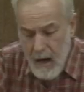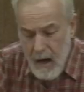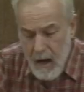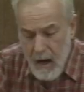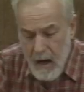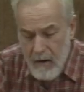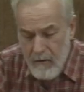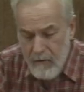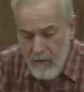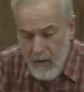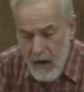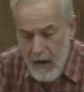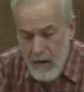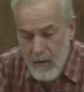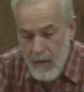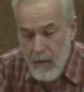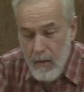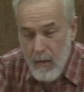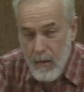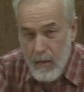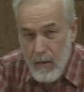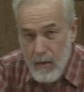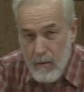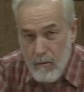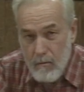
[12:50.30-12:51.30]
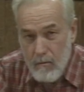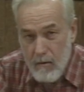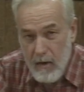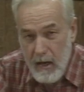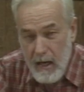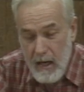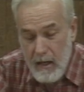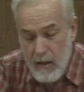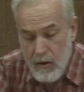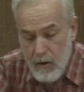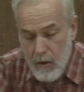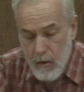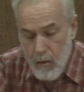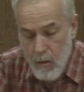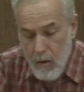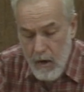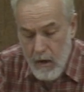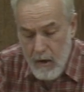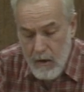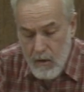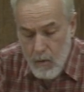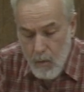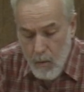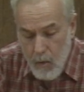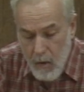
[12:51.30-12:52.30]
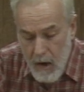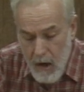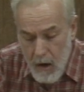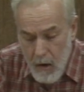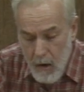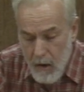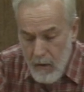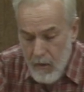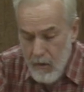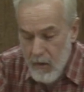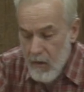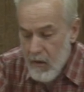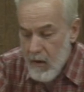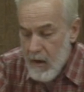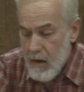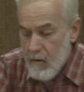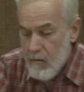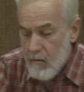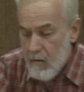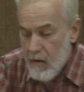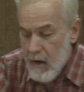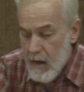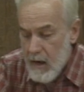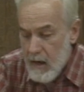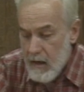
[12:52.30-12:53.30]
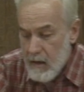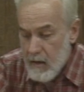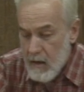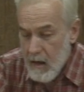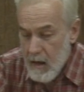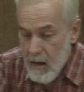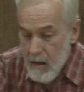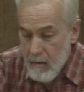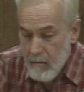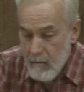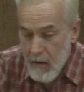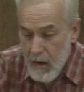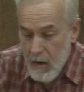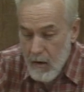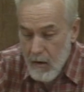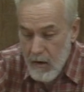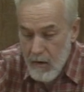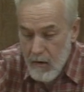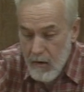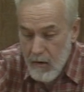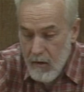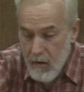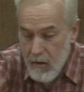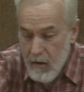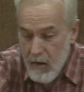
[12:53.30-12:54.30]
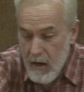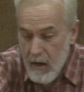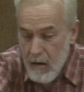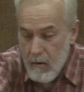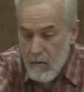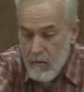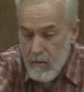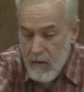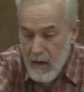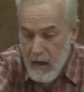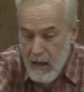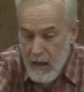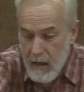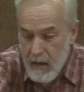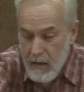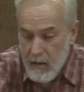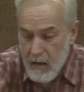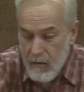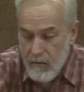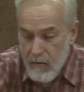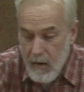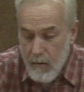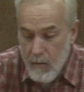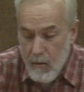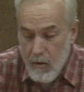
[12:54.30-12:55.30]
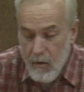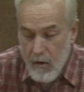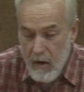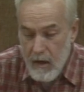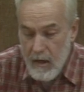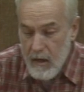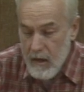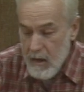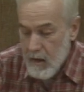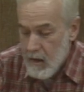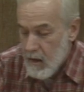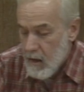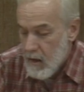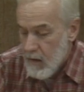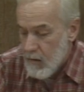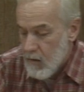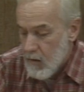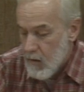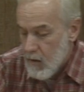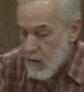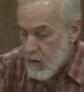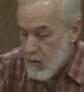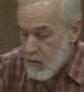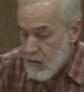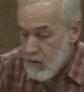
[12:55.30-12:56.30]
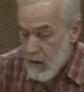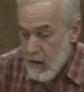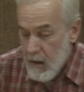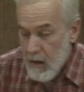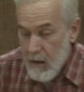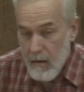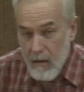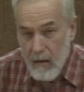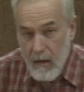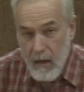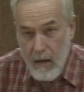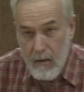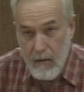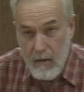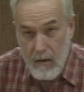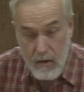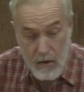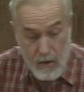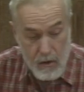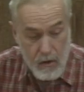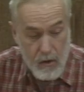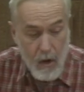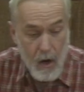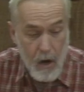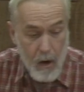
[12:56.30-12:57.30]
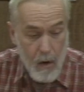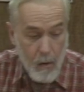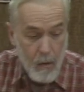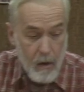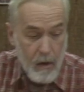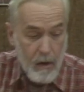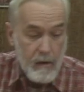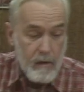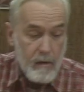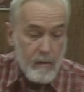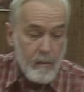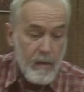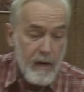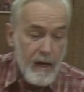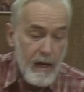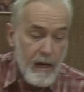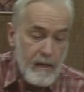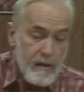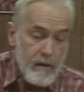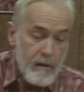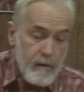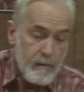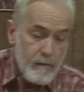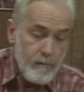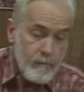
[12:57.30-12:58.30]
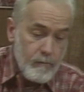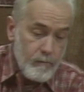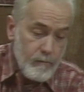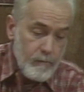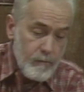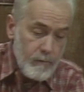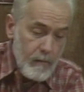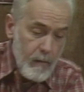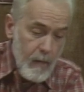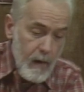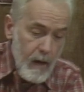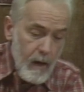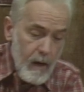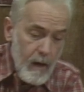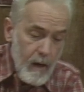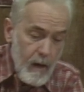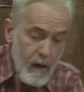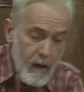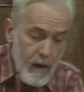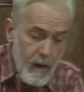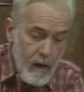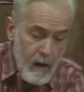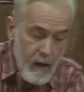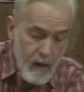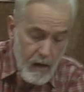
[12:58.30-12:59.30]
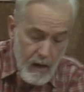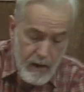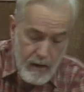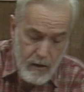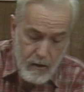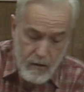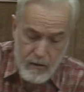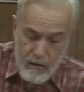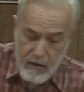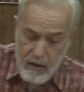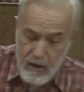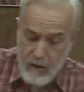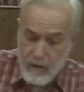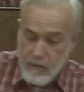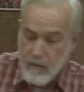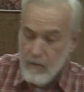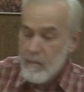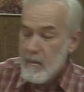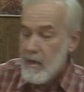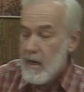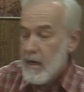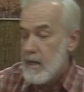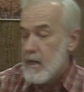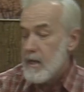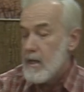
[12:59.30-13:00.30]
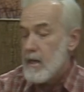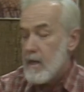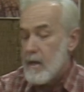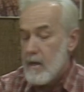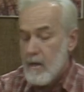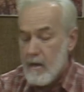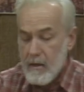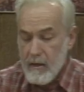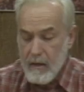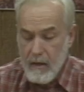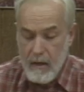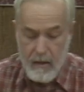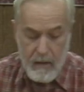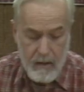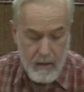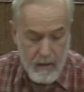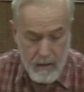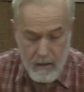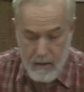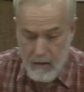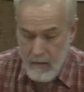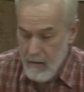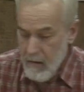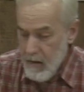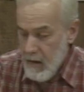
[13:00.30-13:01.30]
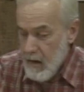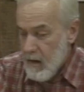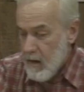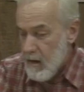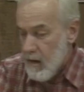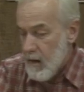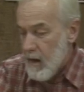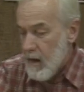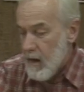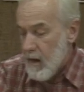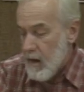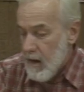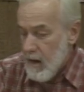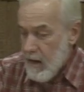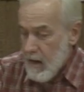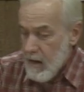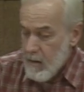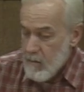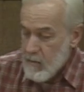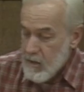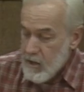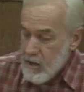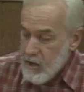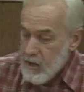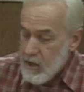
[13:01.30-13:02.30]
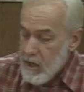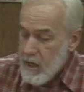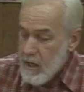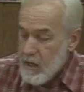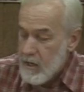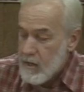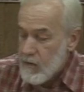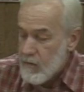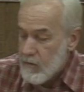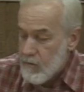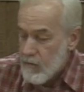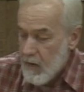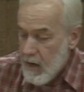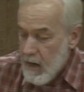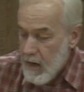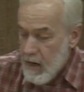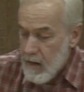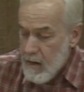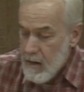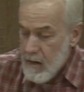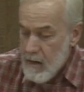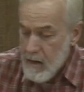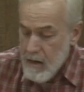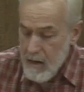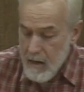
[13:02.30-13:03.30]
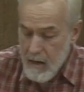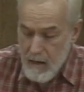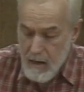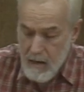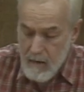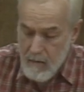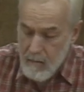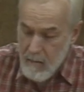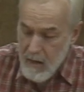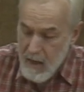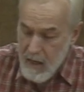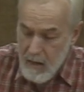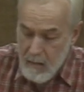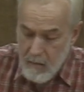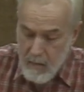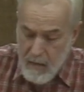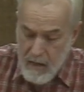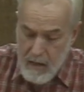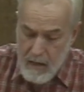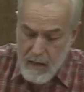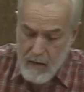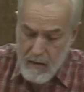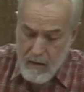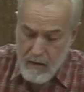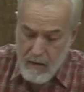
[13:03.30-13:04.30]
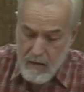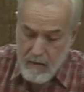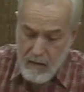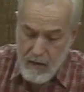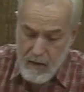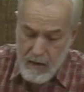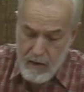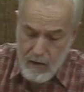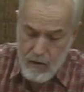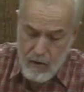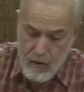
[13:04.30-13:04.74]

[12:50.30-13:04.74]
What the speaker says: I find the razor works well on thin rings, but on thick rings, if I'm going to cut those, then the saw works best. I used this for many years, and then I had a machinist friend make me this